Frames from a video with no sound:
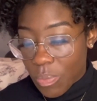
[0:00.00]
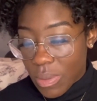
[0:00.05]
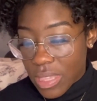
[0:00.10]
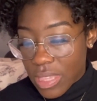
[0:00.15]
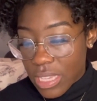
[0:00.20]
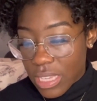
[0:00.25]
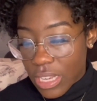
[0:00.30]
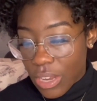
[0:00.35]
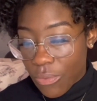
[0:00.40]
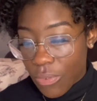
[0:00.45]
a
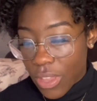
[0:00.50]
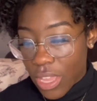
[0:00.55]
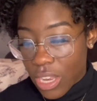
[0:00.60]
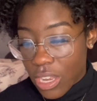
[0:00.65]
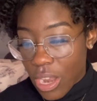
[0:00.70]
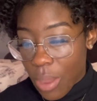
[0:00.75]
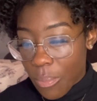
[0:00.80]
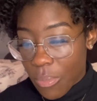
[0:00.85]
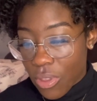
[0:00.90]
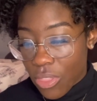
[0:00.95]
significant
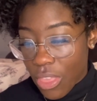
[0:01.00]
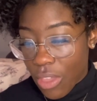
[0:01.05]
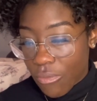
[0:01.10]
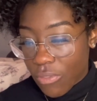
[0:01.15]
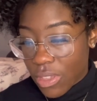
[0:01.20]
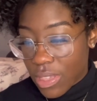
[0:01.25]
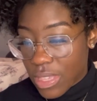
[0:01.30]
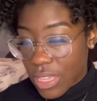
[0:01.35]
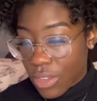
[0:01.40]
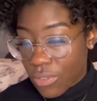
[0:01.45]
number of them
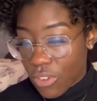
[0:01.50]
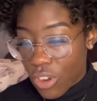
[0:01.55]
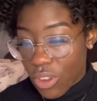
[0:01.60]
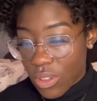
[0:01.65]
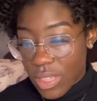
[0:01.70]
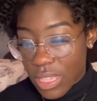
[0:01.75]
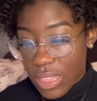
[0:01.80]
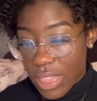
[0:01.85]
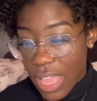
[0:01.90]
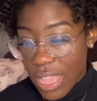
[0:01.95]
received
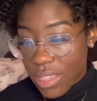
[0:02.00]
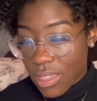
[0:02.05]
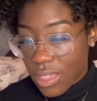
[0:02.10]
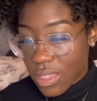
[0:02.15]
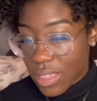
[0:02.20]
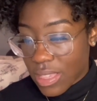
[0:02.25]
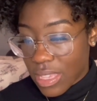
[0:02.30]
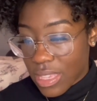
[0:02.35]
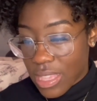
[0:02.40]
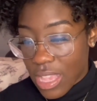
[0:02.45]
nursing
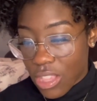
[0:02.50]
licenses